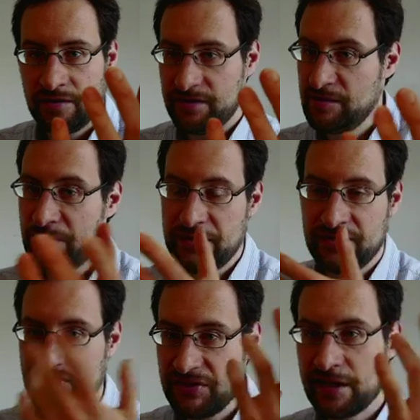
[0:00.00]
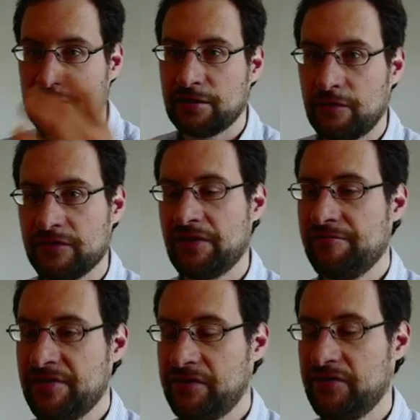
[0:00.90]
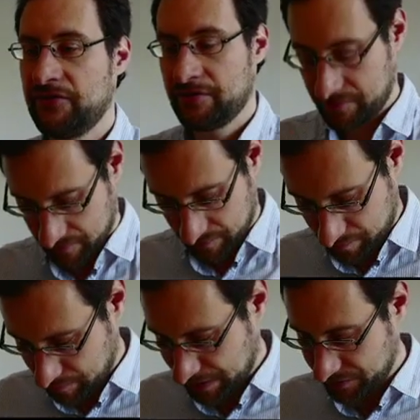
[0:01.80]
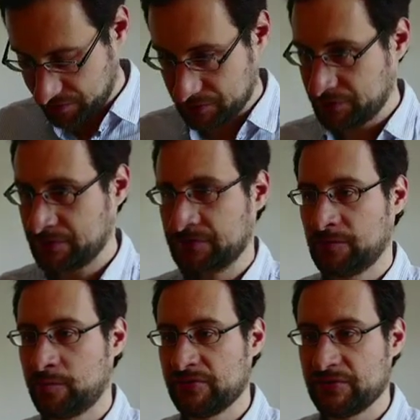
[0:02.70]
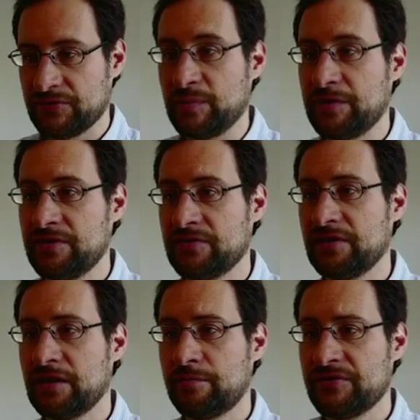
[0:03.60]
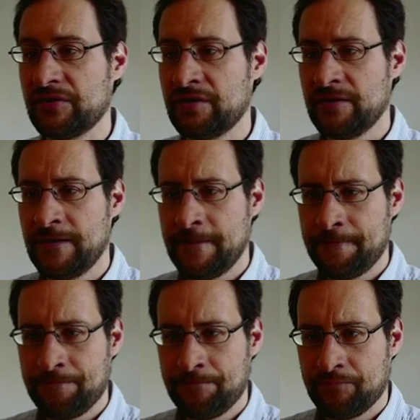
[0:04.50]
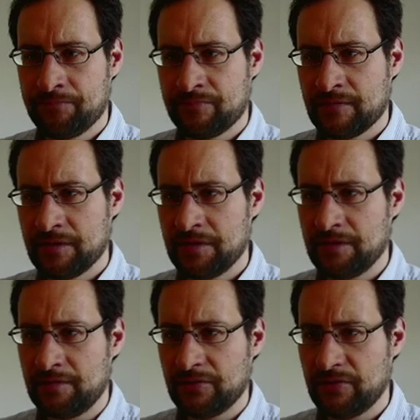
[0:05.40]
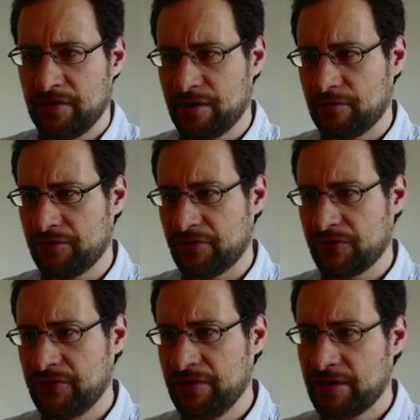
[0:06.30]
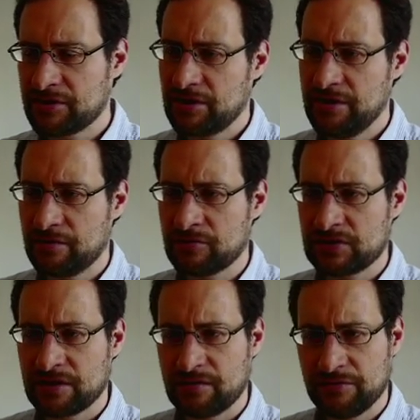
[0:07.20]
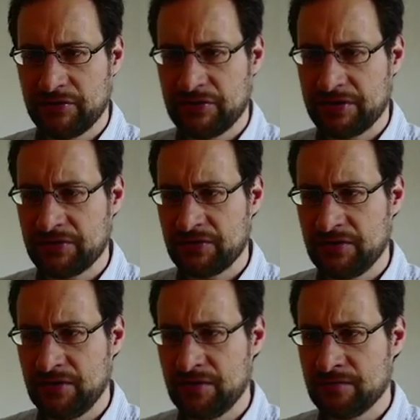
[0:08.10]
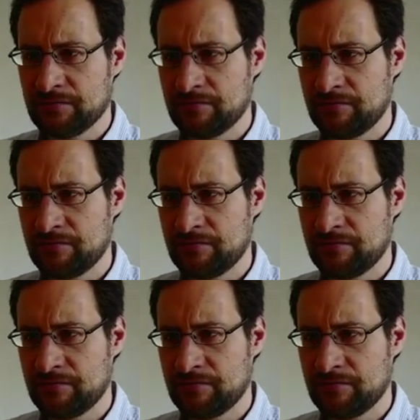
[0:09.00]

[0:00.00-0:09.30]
dependency hell that is a multitude of open source dependency libraries. And also, yeah, Audacity. Actually, it looks like Audacity.